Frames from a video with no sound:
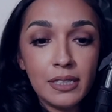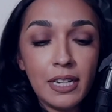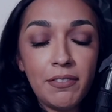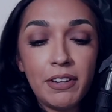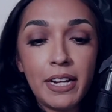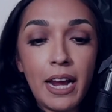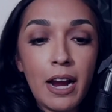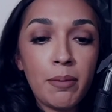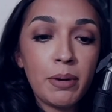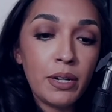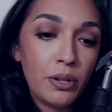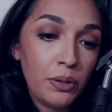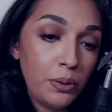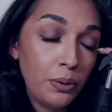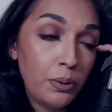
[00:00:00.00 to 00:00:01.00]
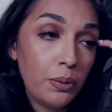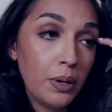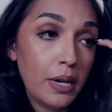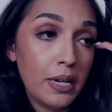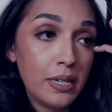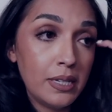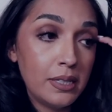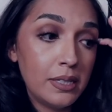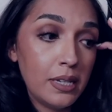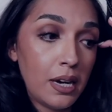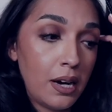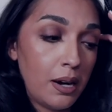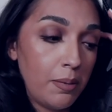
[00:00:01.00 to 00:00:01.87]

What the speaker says: David Cameron, who is